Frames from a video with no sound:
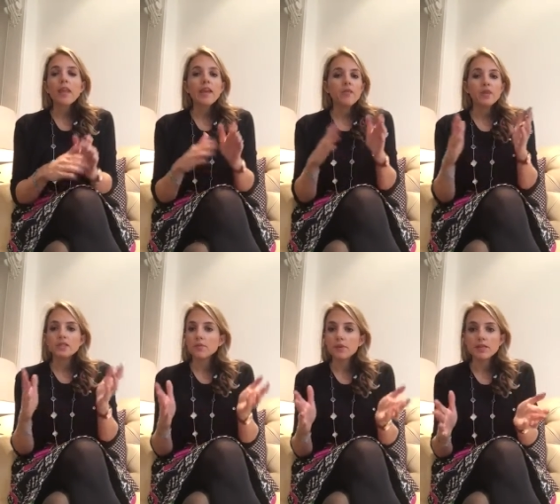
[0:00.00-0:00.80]
If
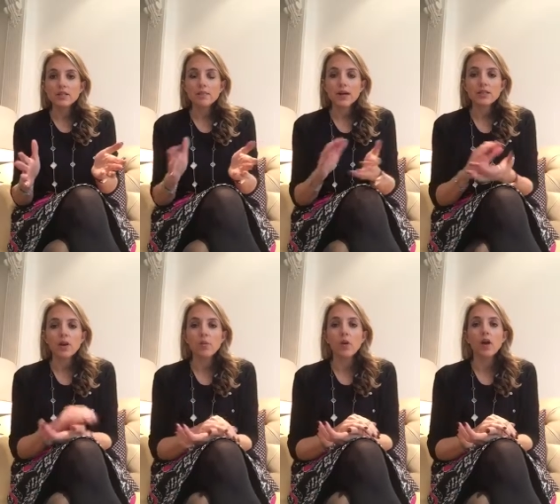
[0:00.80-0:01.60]
it's a piece of maths
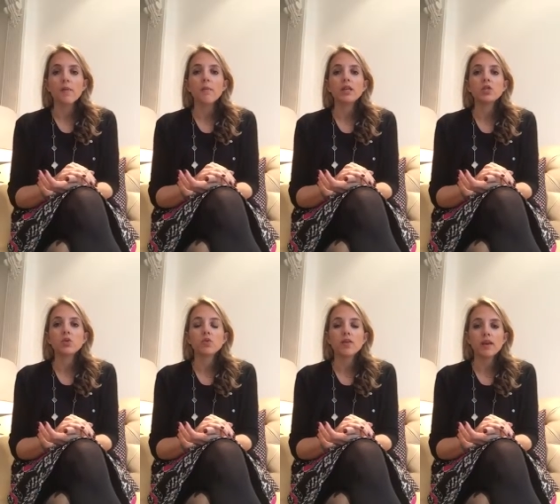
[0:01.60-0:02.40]
homework, make
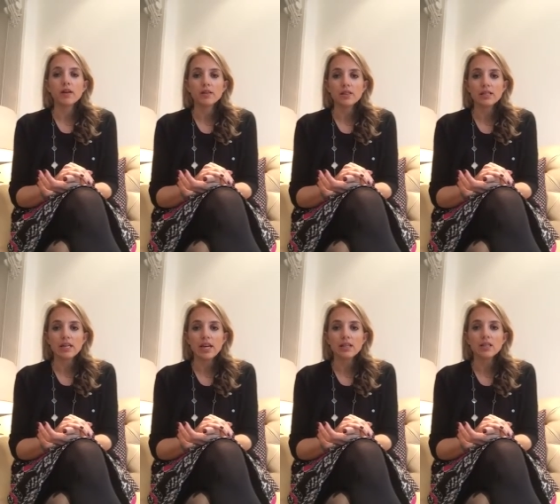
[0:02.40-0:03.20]
sure that they
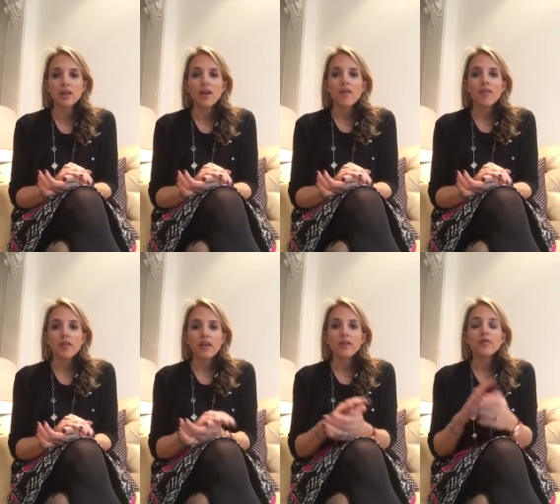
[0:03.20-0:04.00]
understand
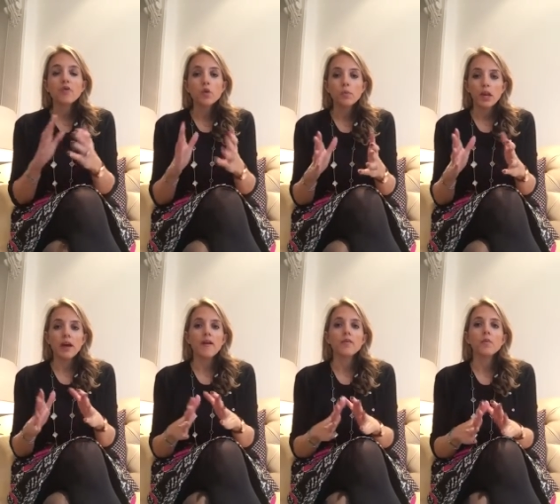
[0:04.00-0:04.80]
the formula
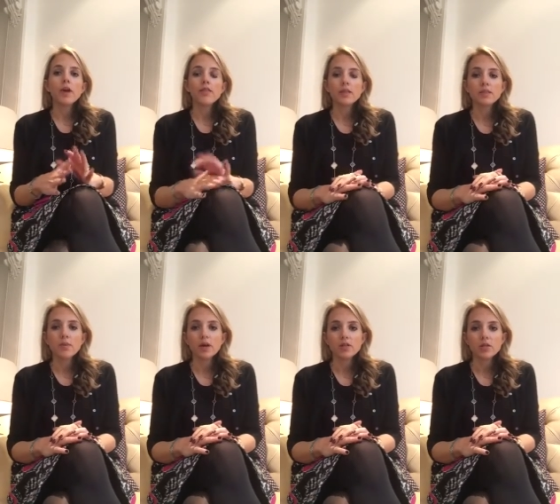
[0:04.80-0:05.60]
and the way they're
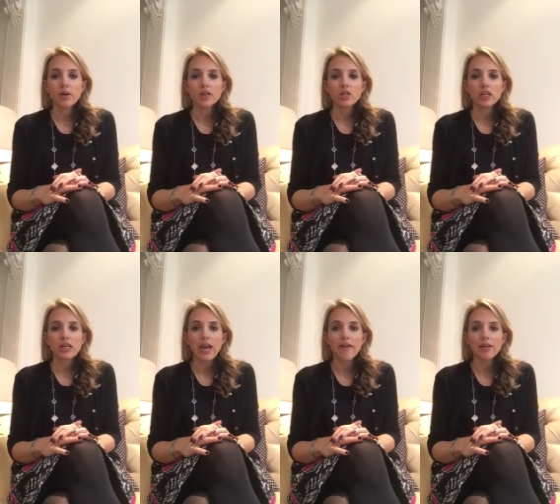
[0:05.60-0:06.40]
supposed to actually
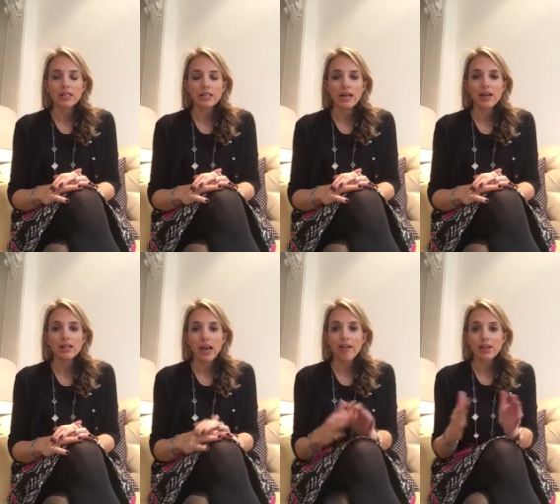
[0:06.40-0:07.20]
carry
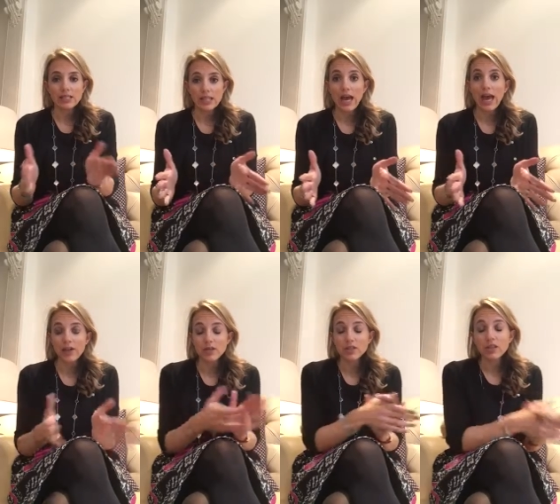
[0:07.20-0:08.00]
it
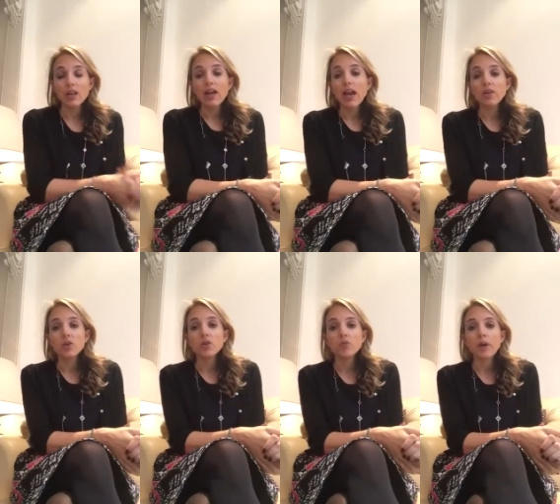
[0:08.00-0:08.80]
out. And
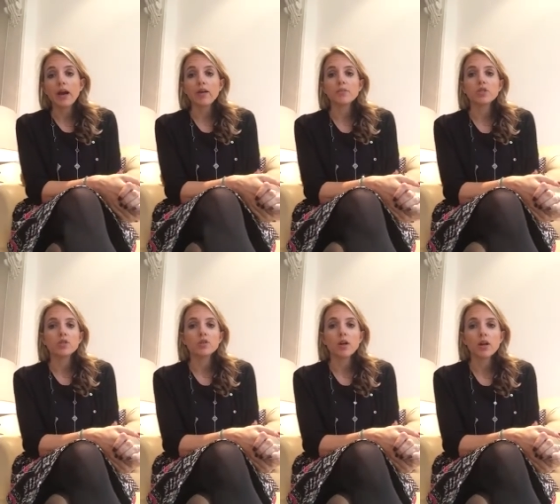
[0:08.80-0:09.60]
you could perhaps
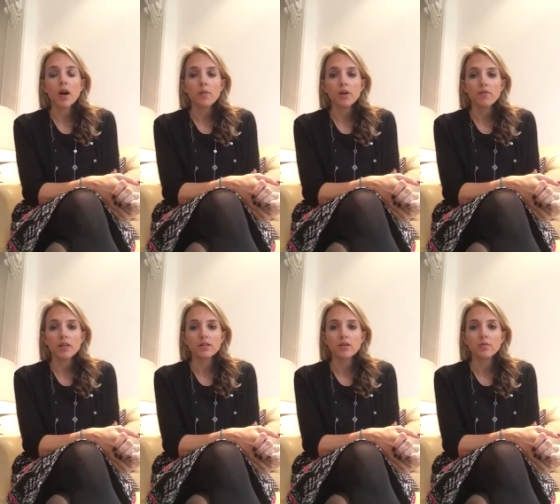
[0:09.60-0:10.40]
do a couple of
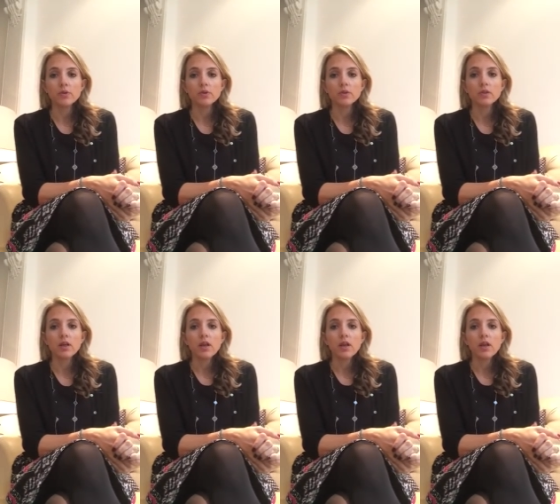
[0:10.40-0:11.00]
examples.